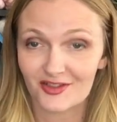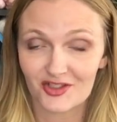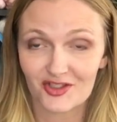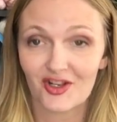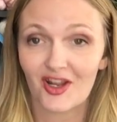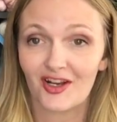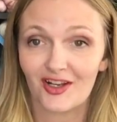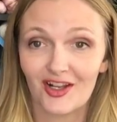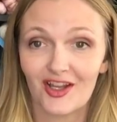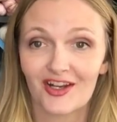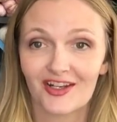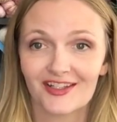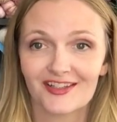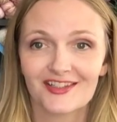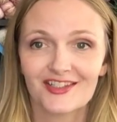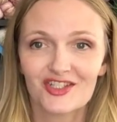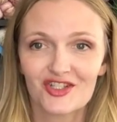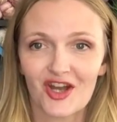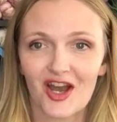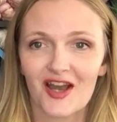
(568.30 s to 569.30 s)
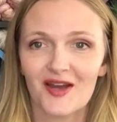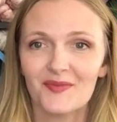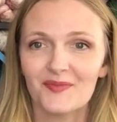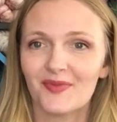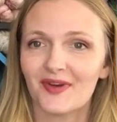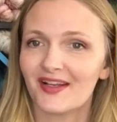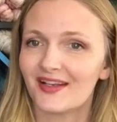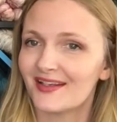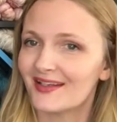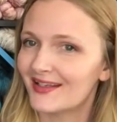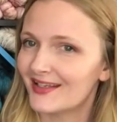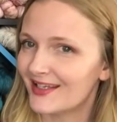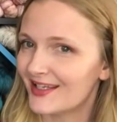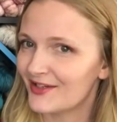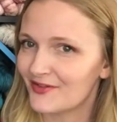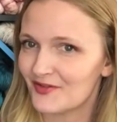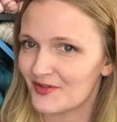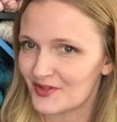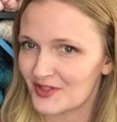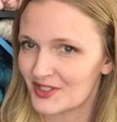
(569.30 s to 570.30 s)
not a lot in the shop, but
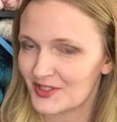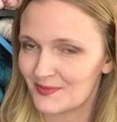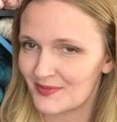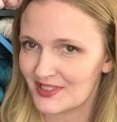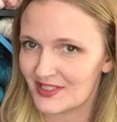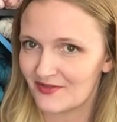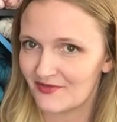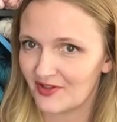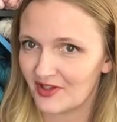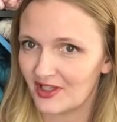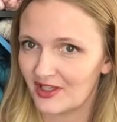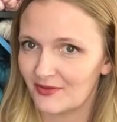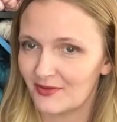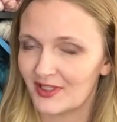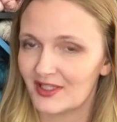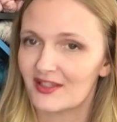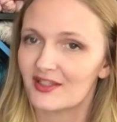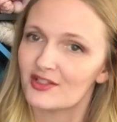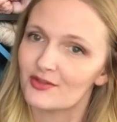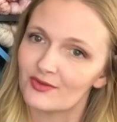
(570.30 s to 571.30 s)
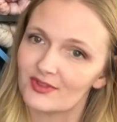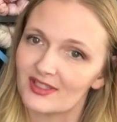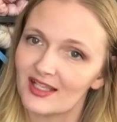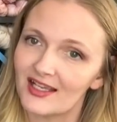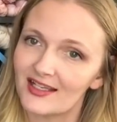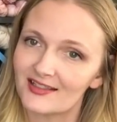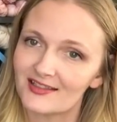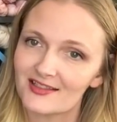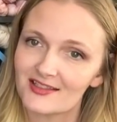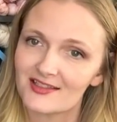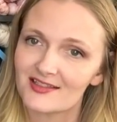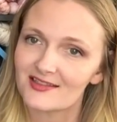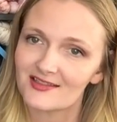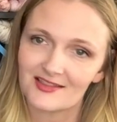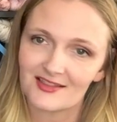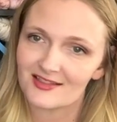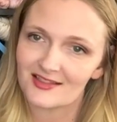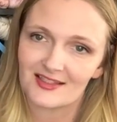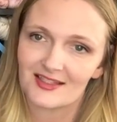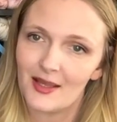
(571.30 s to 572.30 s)
if there's a specific colorway that you would like, just
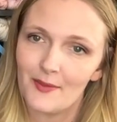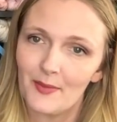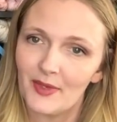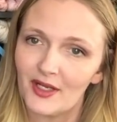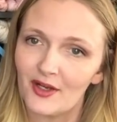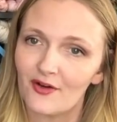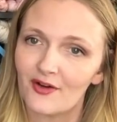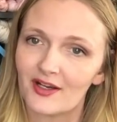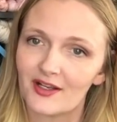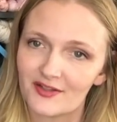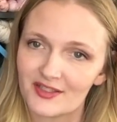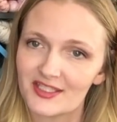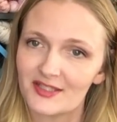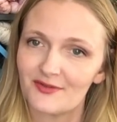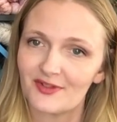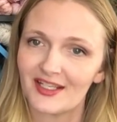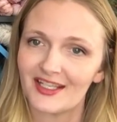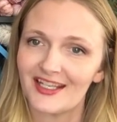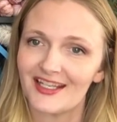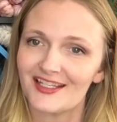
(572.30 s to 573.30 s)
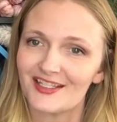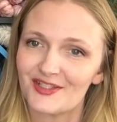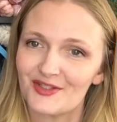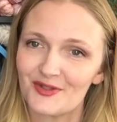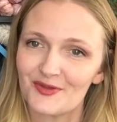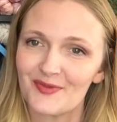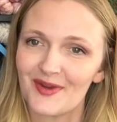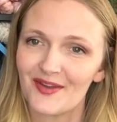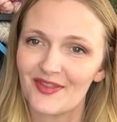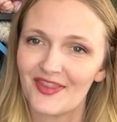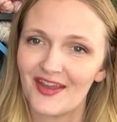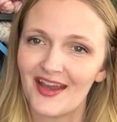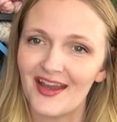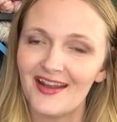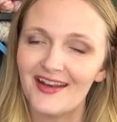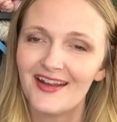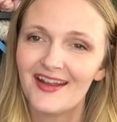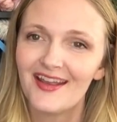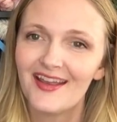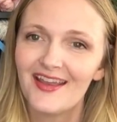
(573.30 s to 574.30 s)
let me know and I'll see what I can't do about
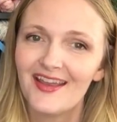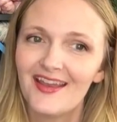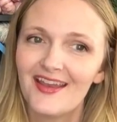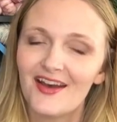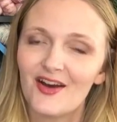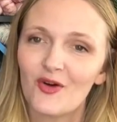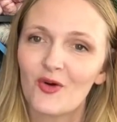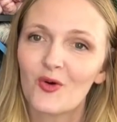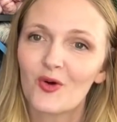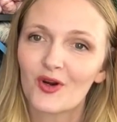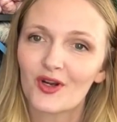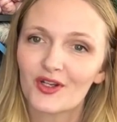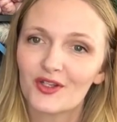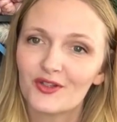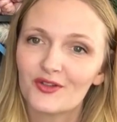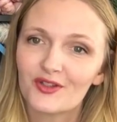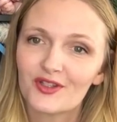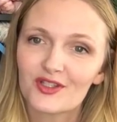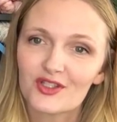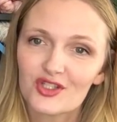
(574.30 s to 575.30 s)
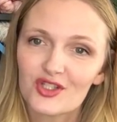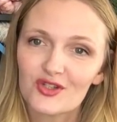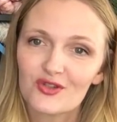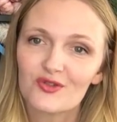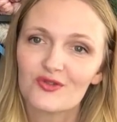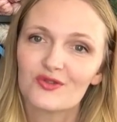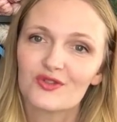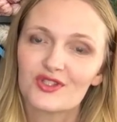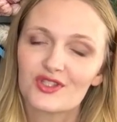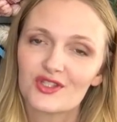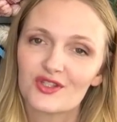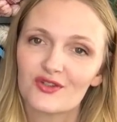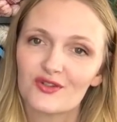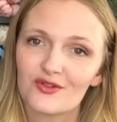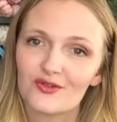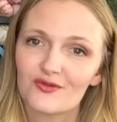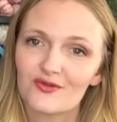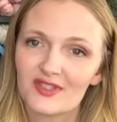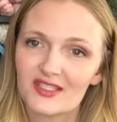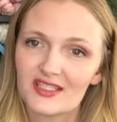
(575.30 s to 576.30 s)
that. Or you can choose
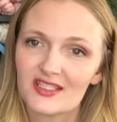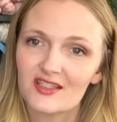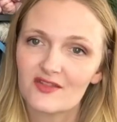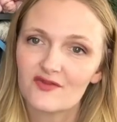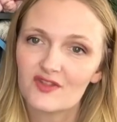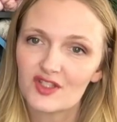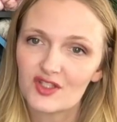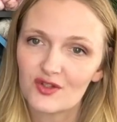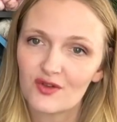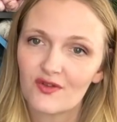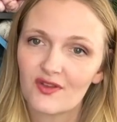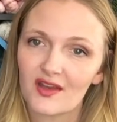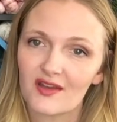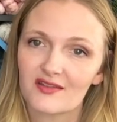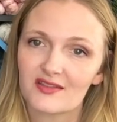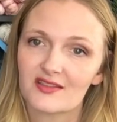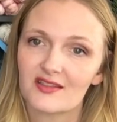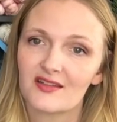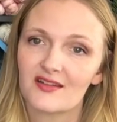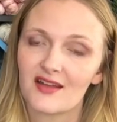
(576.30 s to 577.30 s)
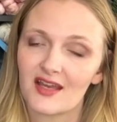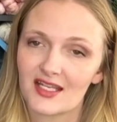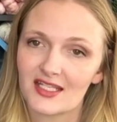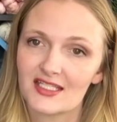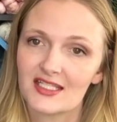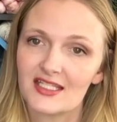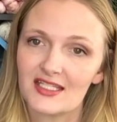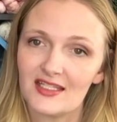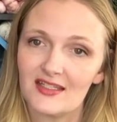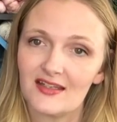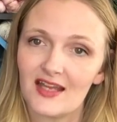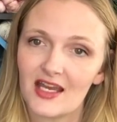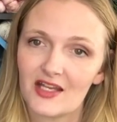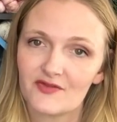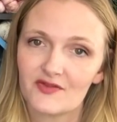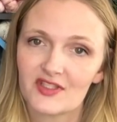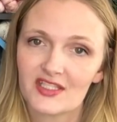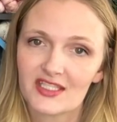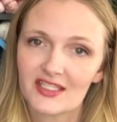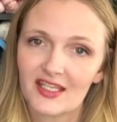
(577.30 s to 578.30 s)
to receive the 2019
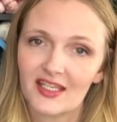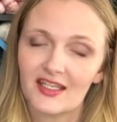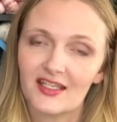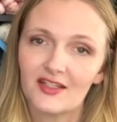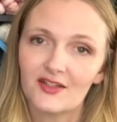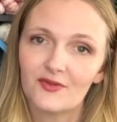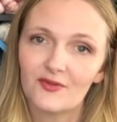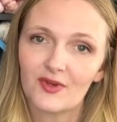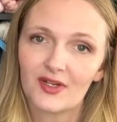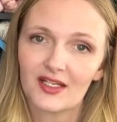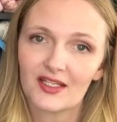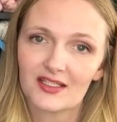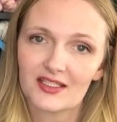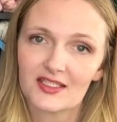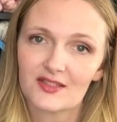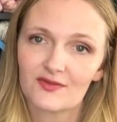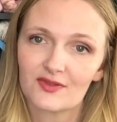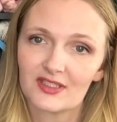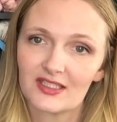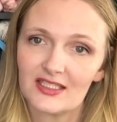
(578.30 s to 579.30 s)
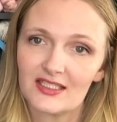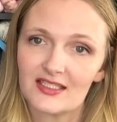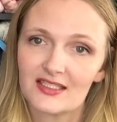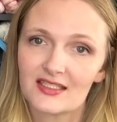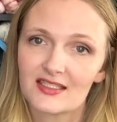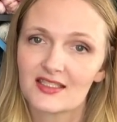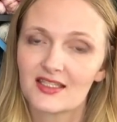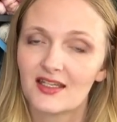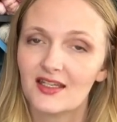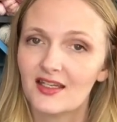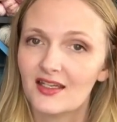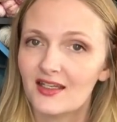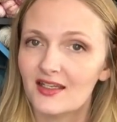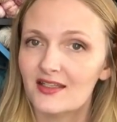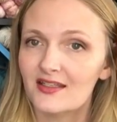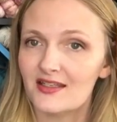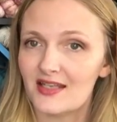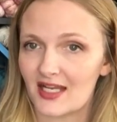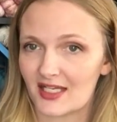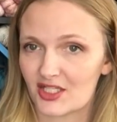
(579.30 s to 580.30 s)
Advent skein when it's released
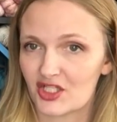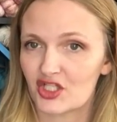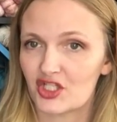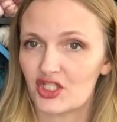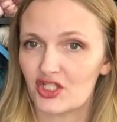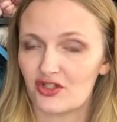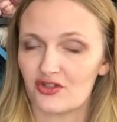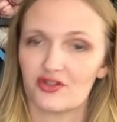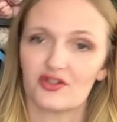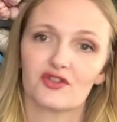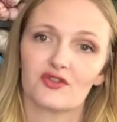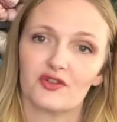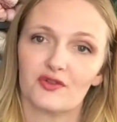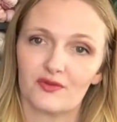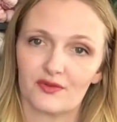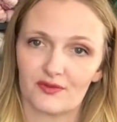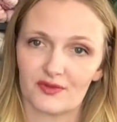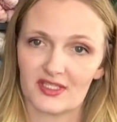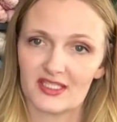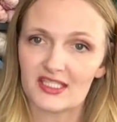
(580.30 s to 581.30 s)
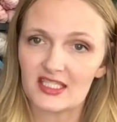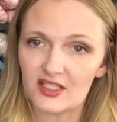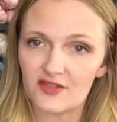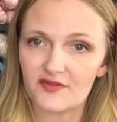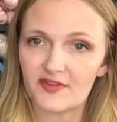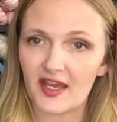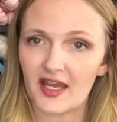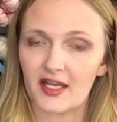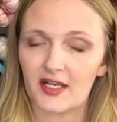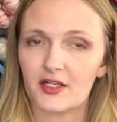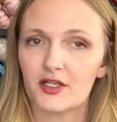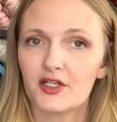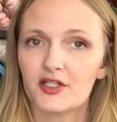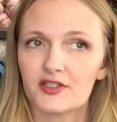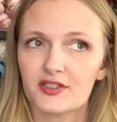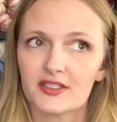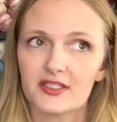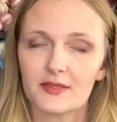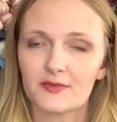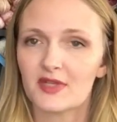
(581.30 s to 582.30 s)
next year. So you would receive that
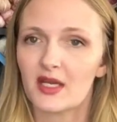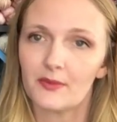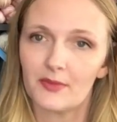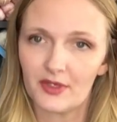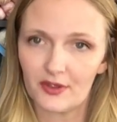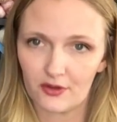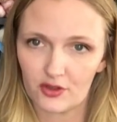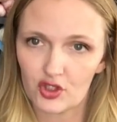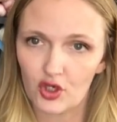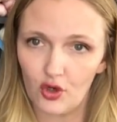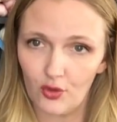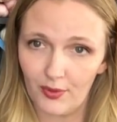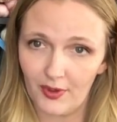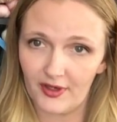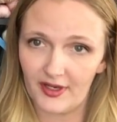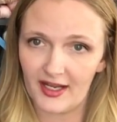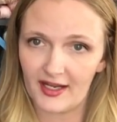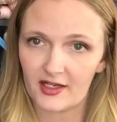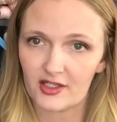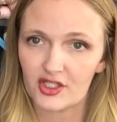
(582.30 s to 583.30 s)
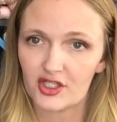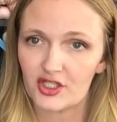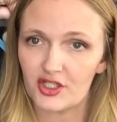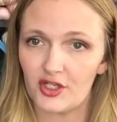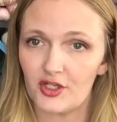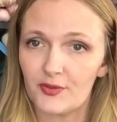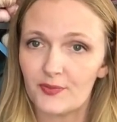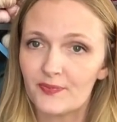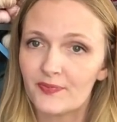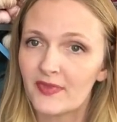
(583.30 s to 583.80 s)
sometime in October next year.